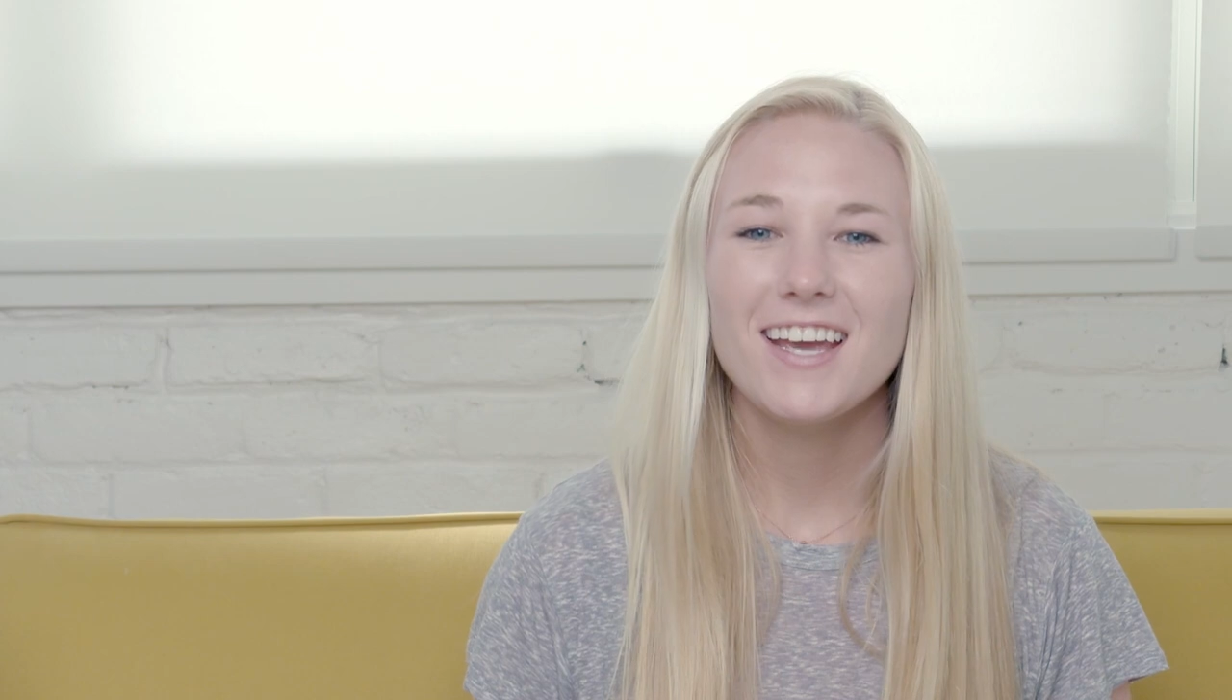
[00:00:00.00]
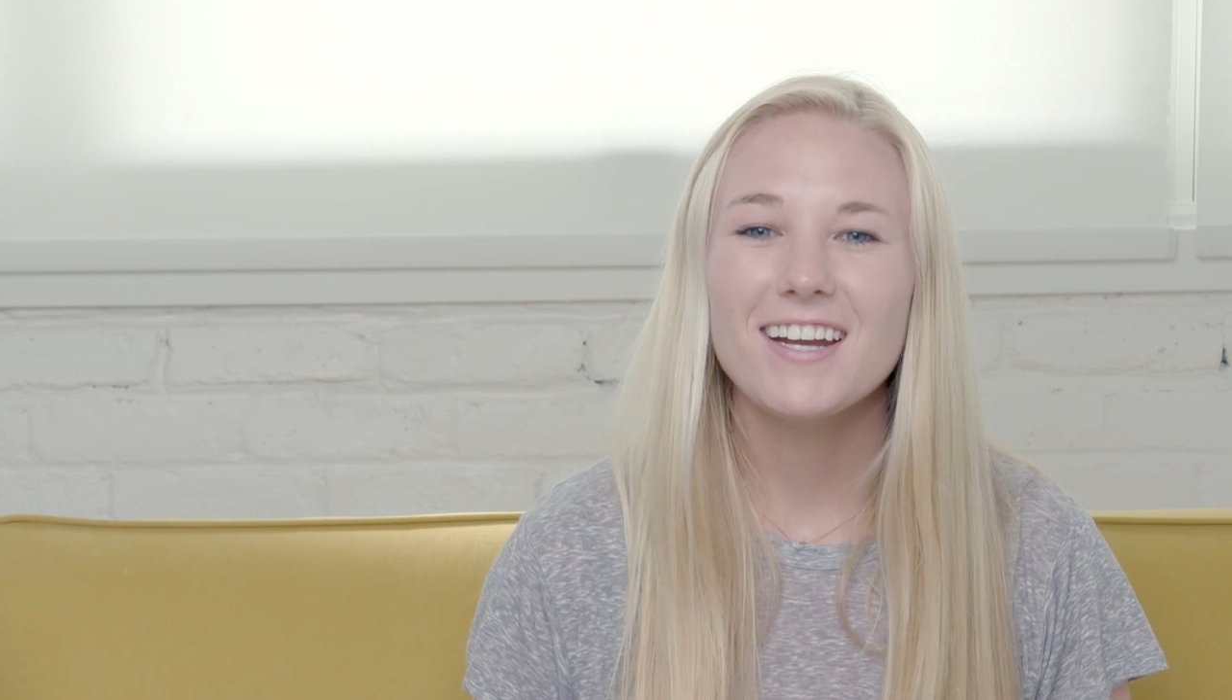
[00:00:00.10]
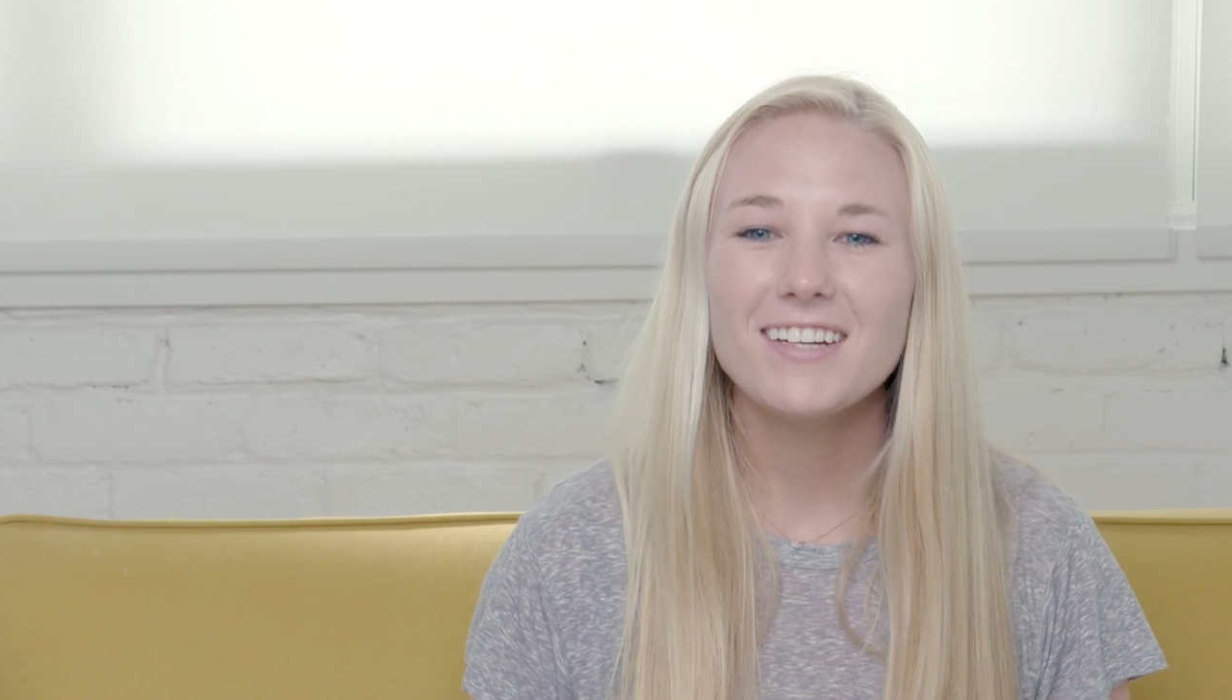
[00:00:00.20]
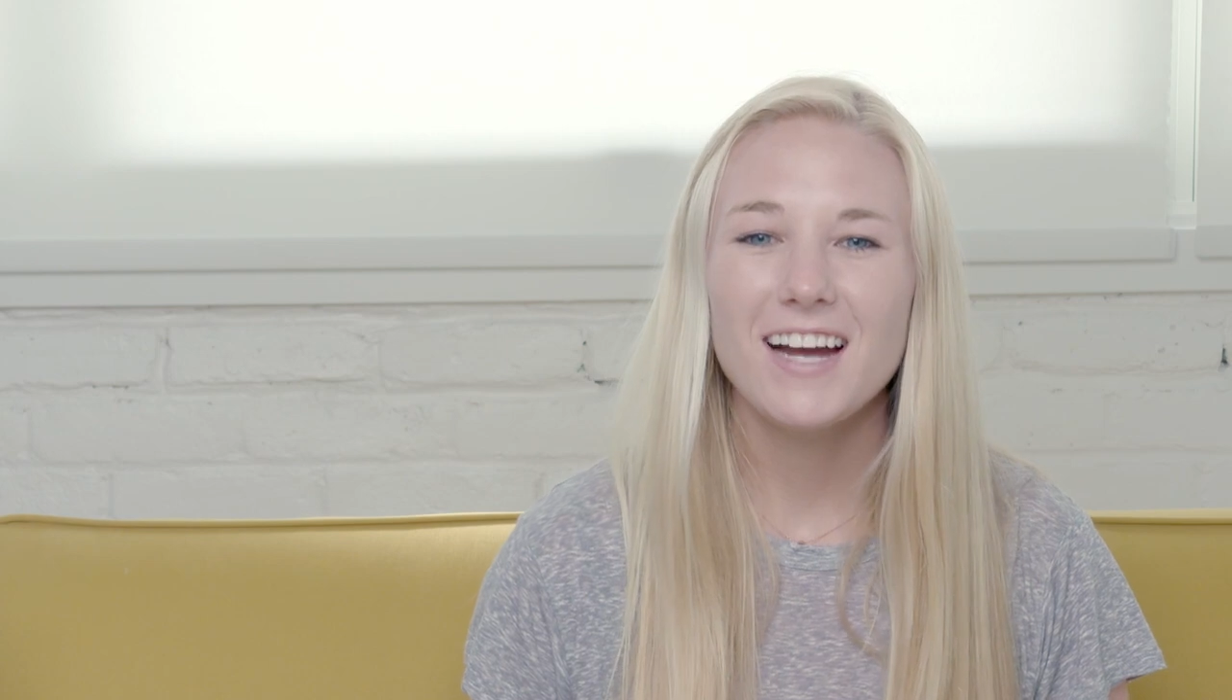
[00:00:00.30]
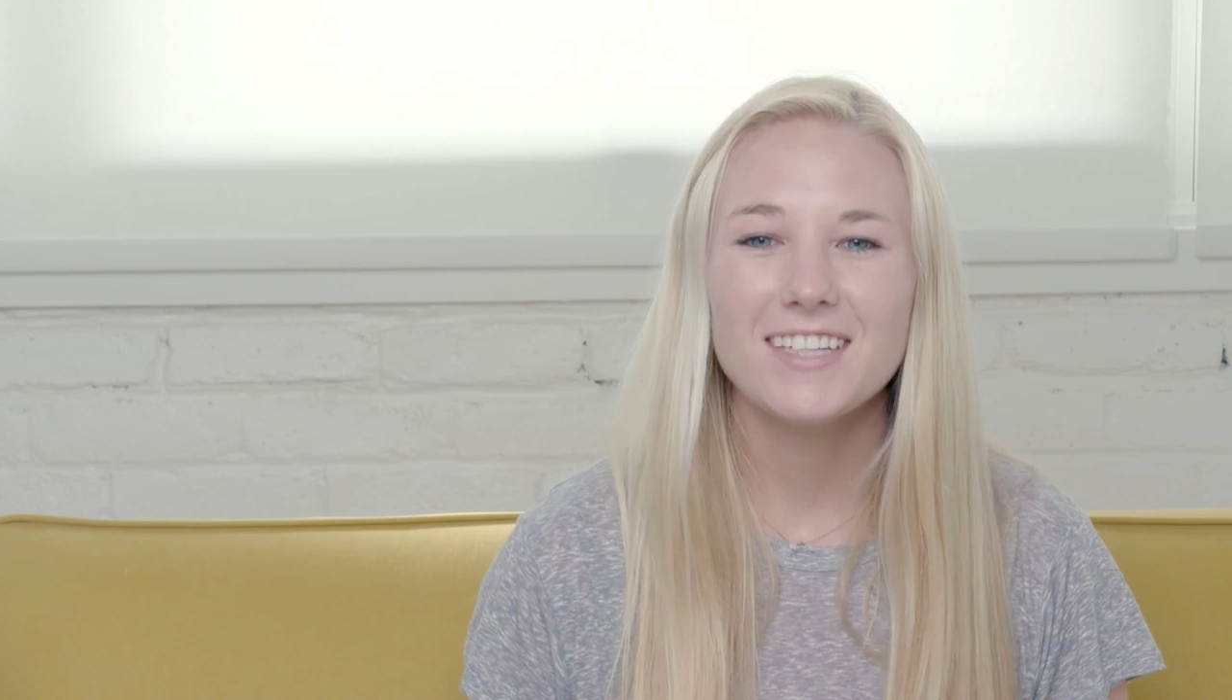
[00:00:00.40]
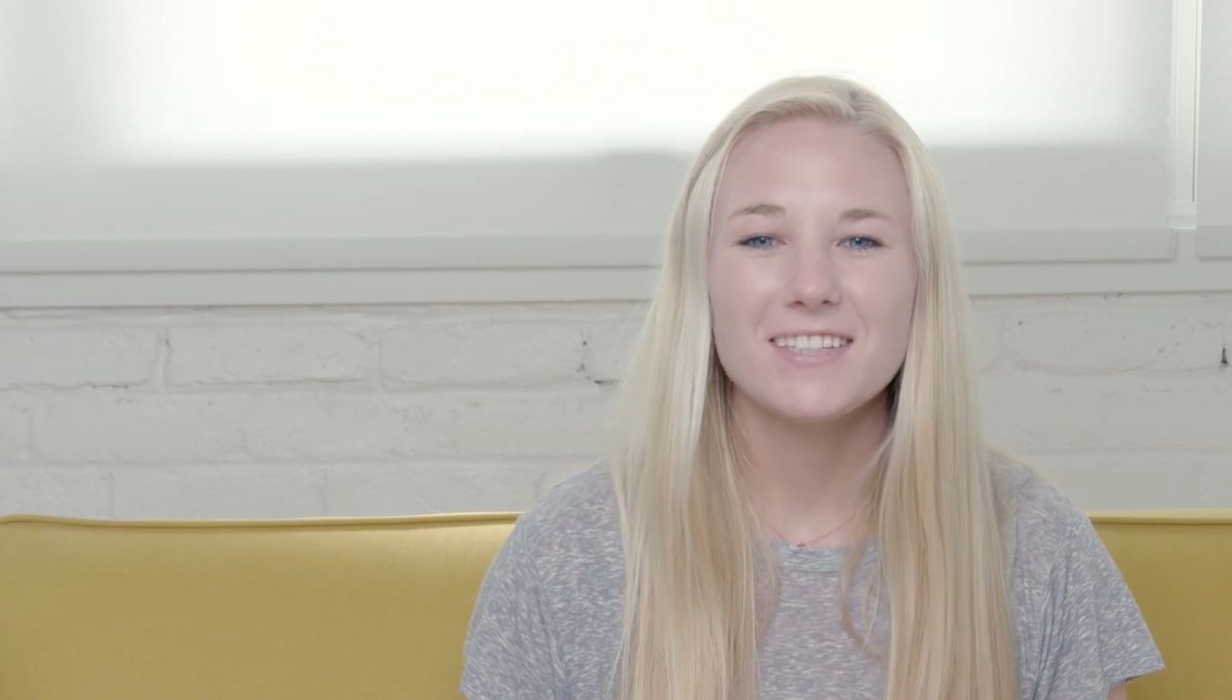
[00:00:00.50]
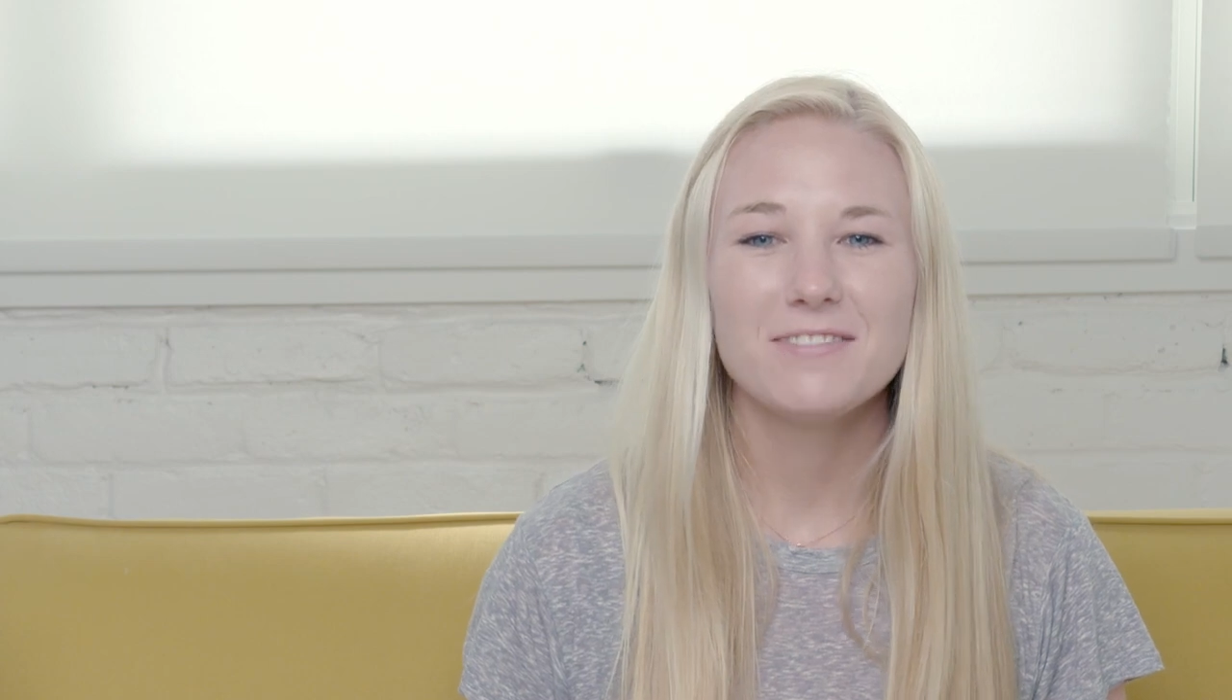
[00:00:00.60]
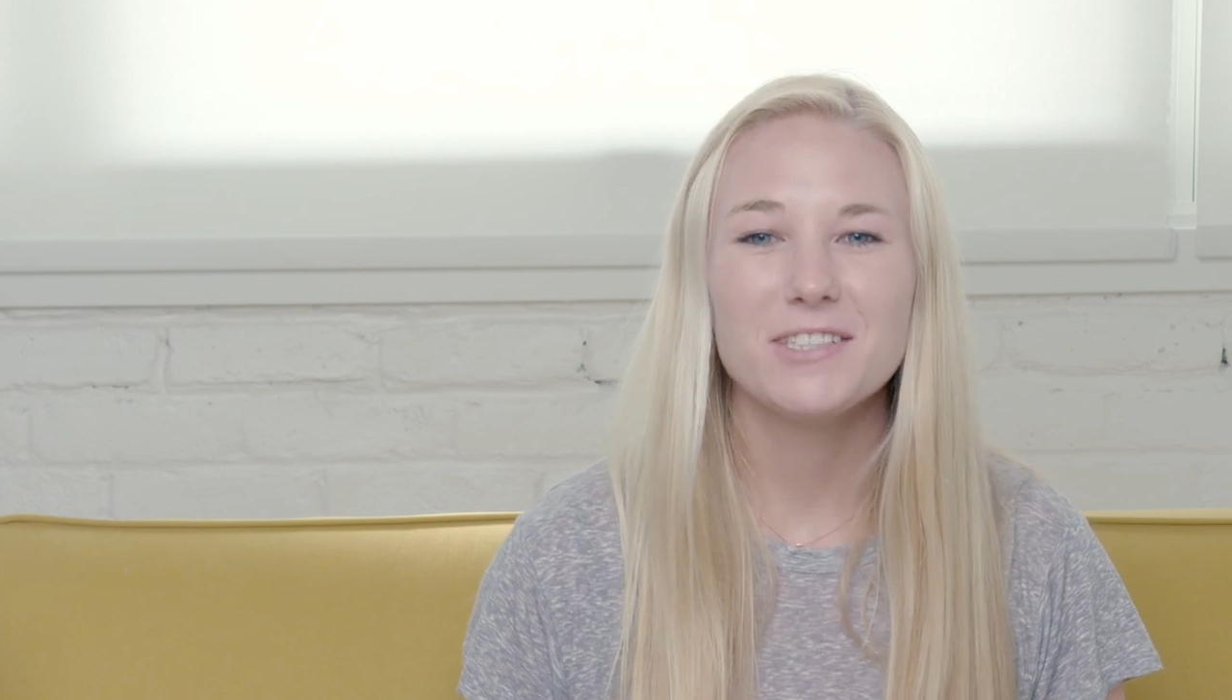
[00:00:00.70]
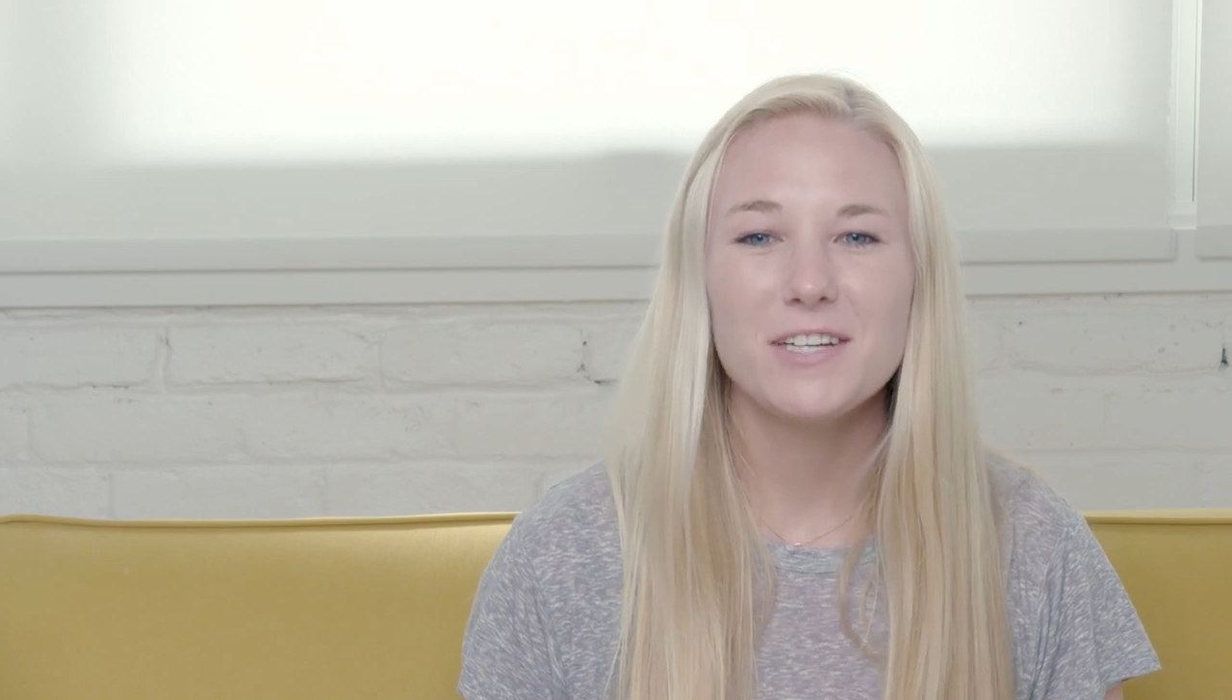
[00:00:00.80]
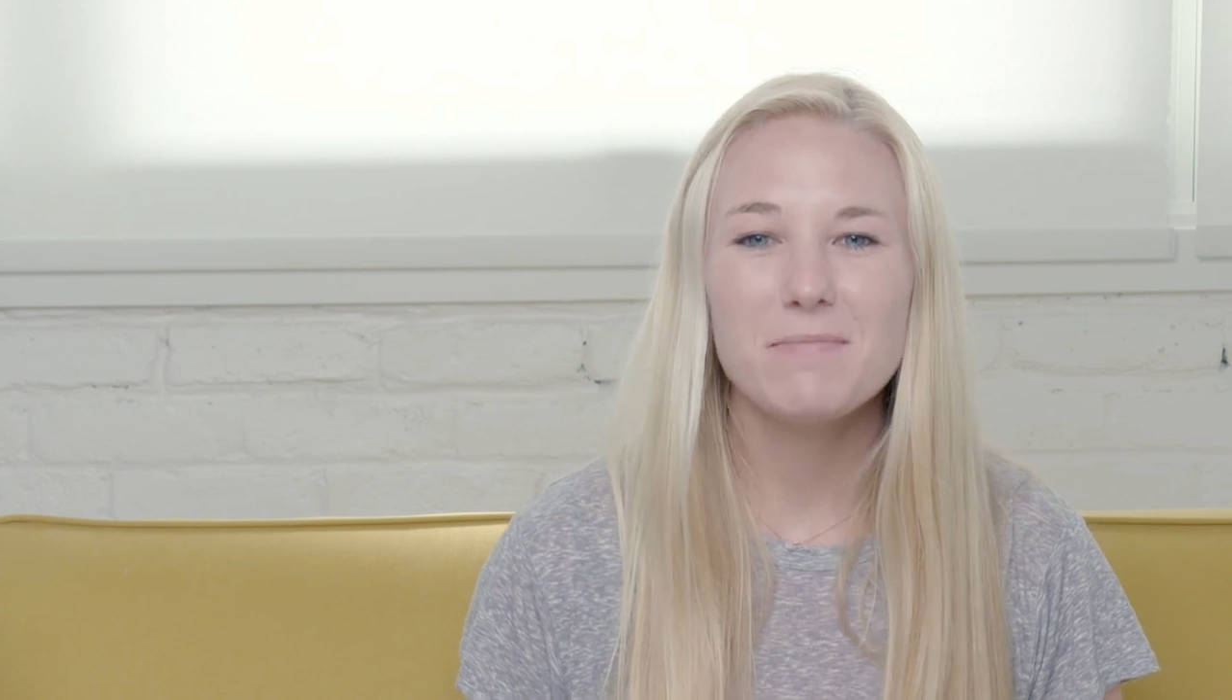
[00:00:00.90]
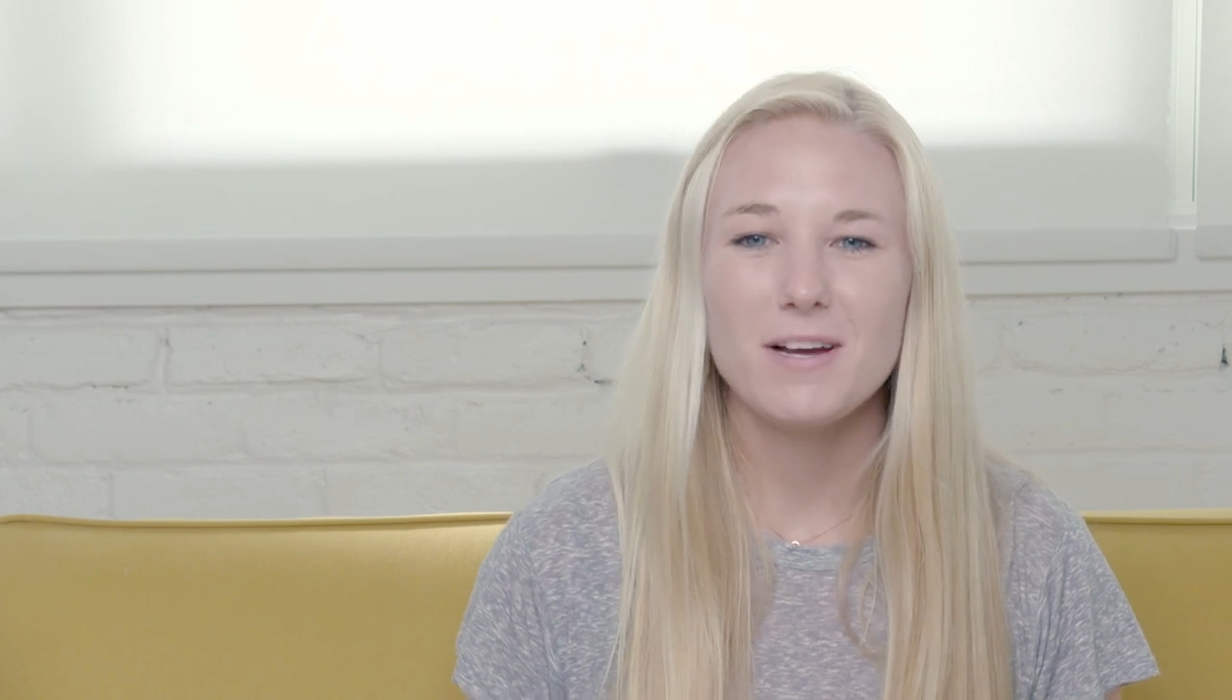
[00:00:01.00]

interactive treat